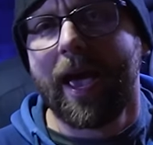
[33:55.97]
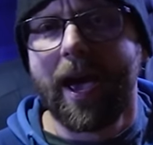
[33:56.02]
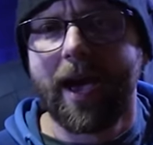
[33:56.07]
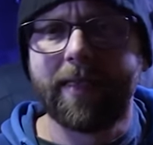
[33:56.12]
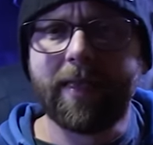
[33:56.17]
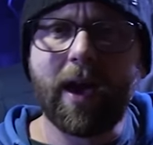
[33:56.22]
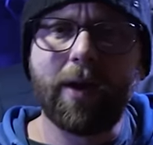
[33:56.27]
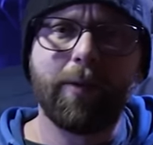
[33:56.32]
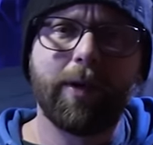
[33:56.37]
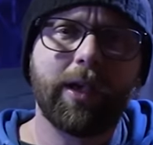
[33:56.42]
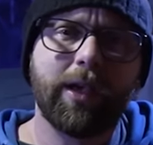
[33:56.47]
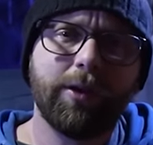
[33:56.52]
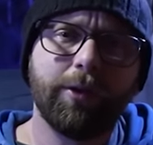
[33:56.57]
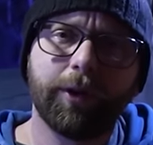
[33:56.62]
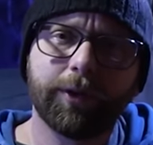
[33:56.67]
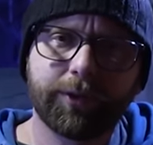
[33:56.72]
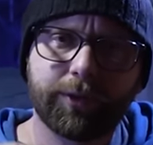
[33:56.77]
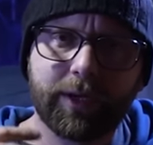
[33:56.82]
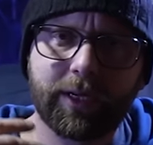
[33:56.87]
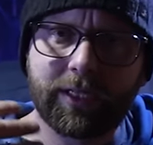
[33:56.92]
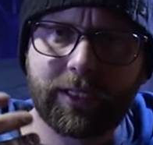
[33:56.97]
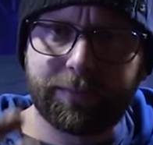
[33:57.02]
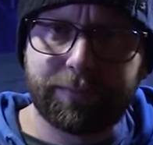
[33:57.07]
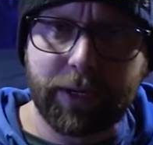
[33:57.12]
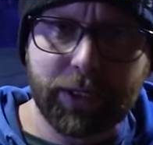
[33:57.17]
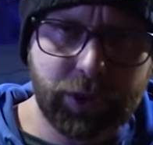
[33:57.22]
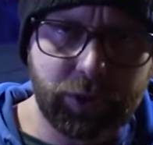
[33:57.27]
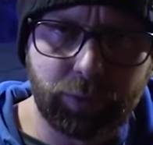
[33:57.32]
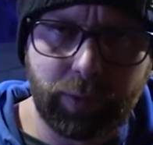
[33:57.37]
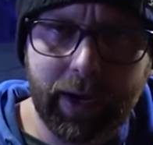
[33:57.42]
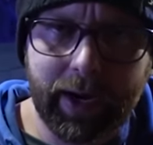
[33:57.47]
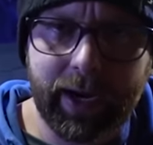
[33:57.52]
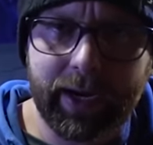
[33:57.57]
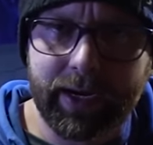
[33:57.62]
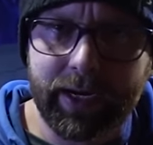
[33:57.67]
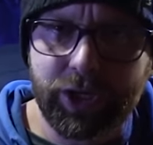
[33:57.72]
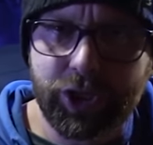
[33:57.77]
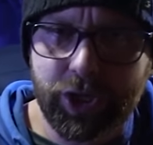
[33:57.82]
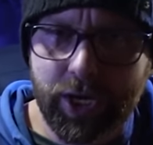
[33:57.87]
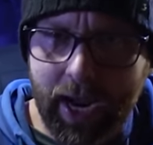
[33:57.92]
And that way you also get special
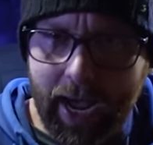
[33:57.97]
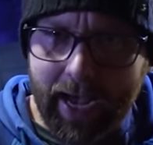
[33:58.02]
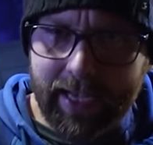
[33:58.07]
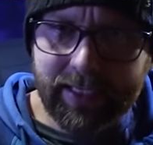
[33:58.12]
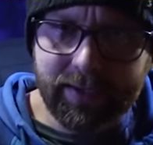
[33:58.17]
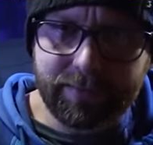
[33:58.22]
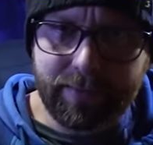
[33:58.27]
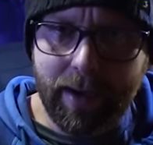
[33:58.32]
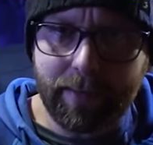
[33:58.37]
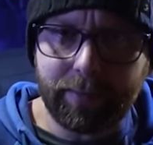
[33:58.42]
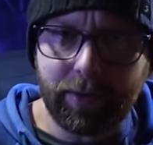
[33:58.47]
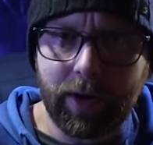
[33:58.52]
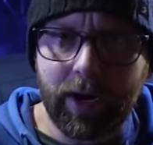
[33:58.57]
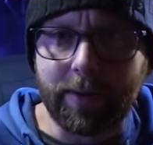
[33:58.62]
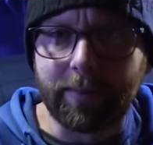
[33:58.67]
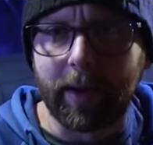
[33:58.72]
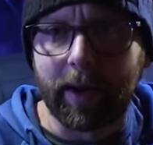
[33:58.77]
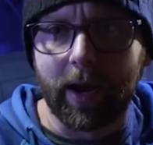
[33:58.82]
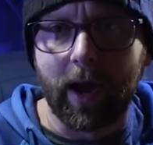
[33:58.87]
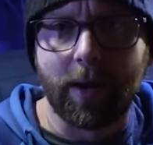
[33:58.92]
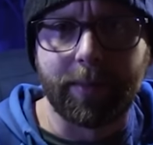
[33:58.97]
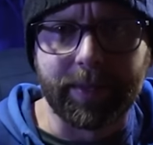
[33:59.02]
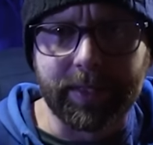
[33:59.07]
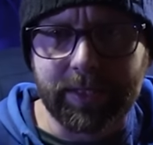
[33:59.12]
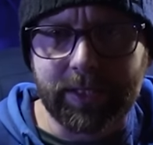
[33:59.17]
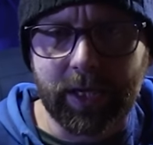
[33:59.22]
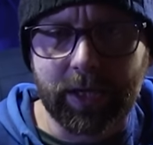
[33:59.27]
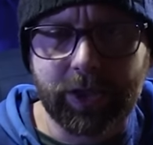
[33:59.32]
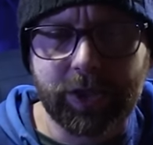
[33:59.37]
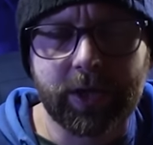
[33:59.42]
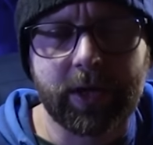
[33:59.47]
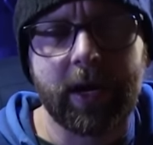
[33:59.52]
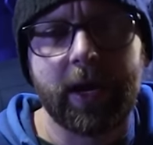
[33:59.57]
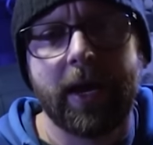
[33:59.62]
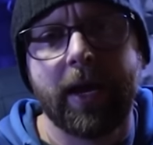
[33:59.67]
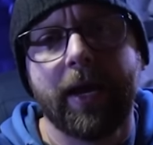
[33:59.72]
recognition as a member in my comment section.